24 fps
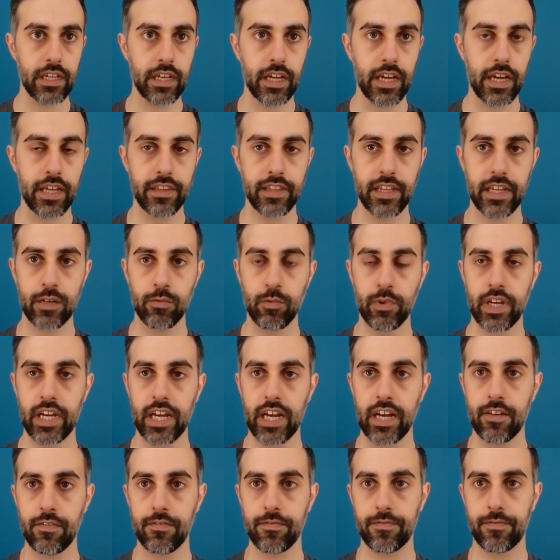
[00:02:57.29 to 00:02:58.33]
then we
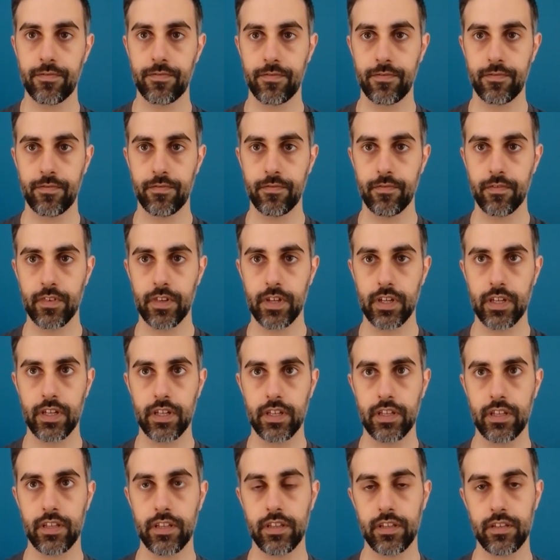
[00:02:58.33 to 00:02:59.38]
have
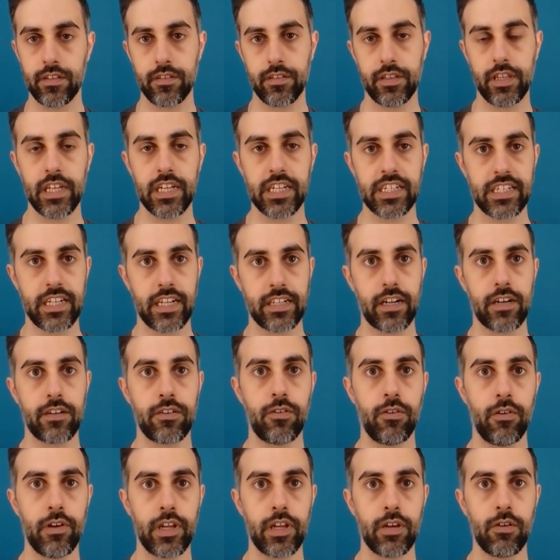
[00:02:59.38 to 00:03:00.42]
things that are
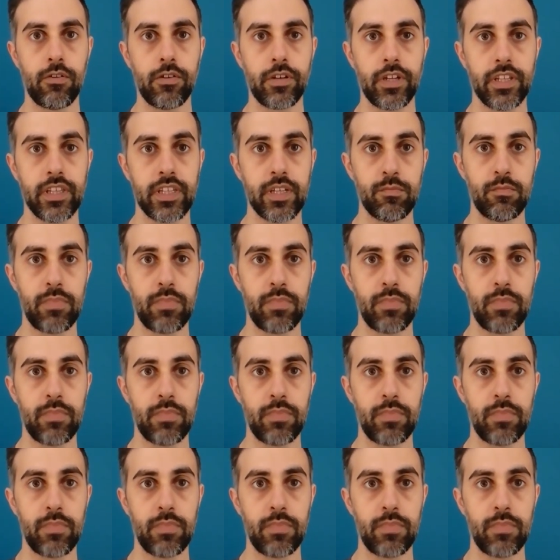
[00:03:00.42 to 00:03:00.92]
going on in the